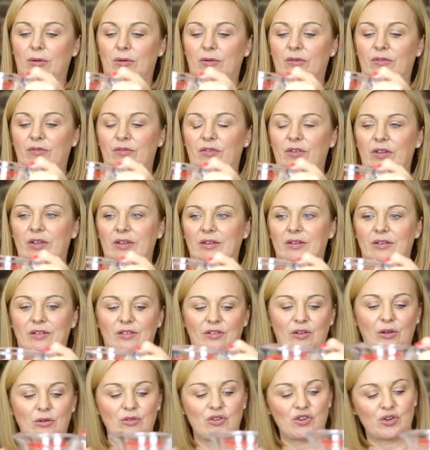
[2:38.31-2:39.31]
of
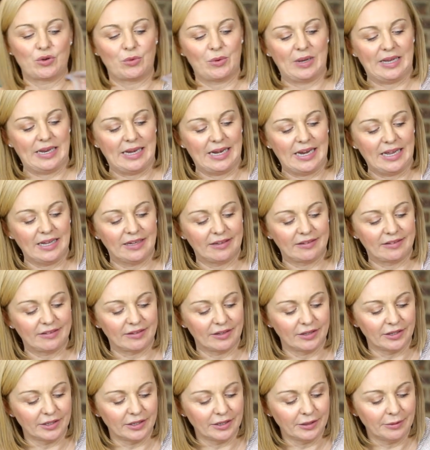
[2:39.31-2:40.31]
Social
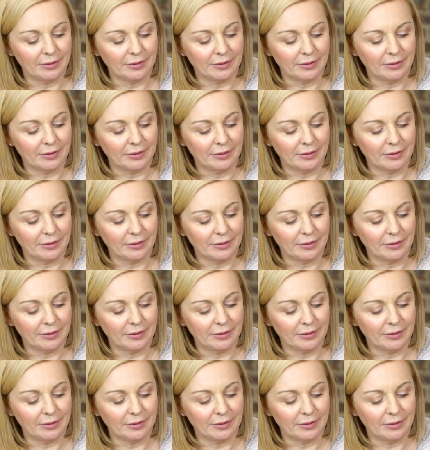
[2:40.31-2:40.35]
Elixir.